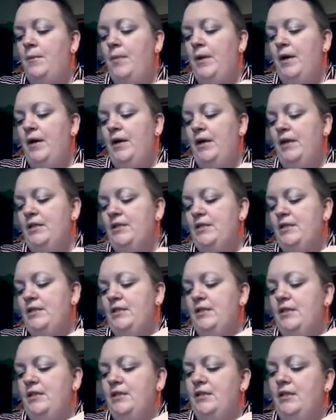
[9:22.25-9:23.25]
but
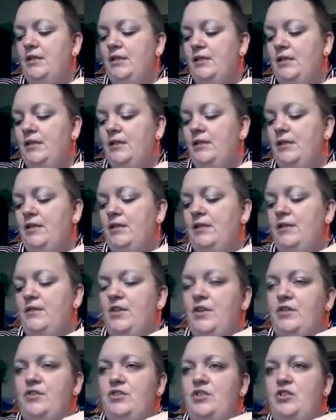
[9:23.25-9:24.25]

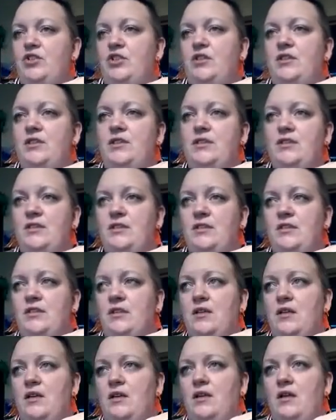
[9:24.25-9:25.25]
there's just
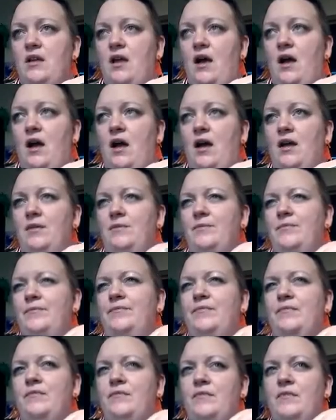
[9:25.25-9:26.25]
not,
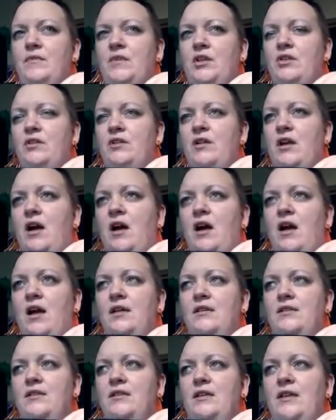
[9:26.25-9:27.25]
you're
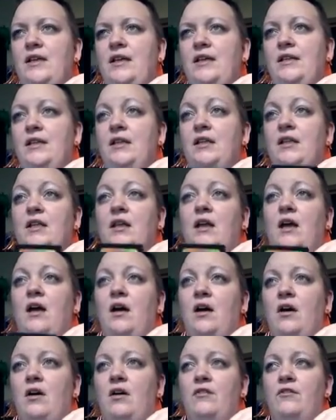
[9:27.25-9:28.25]
not in
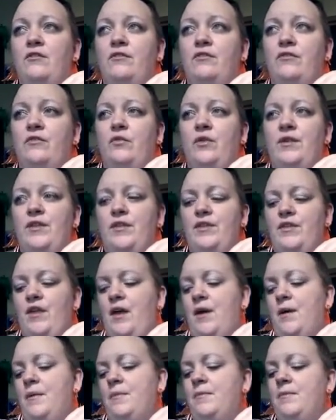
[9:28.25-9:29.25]
love with
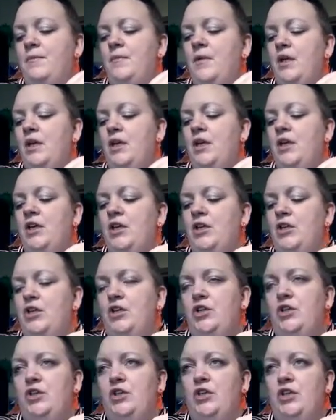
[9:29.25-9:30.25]
them.
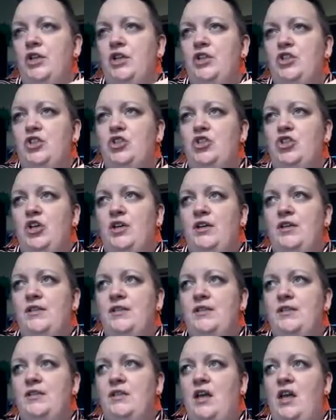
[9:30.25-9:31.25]
It's
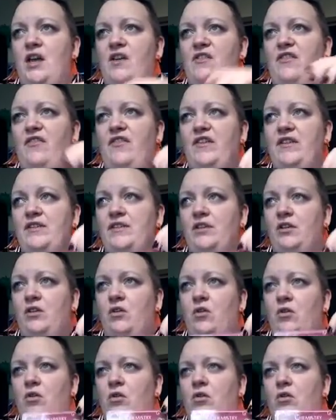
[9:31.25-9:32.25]
just a
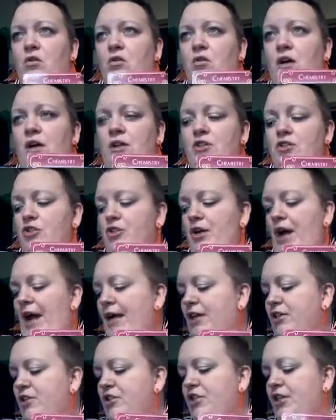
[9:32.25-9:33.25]
physical
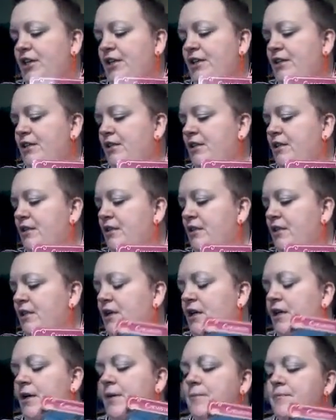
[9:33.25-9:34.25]
attraction,
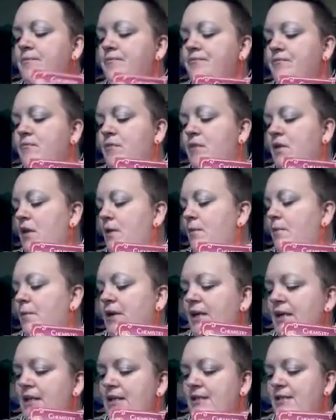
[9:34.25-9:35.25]

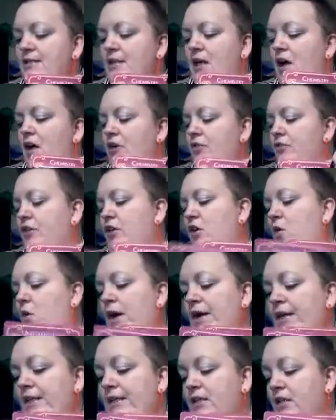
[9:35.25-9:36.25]
but it's
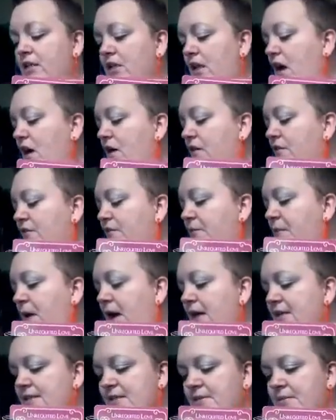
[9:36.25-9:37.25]
unrequited love,
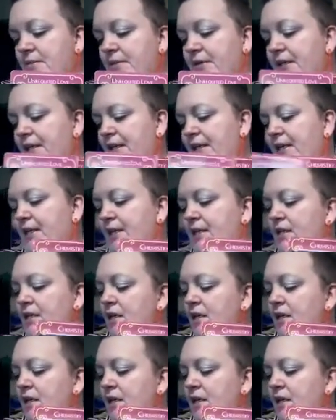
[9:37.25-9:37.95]
possibly.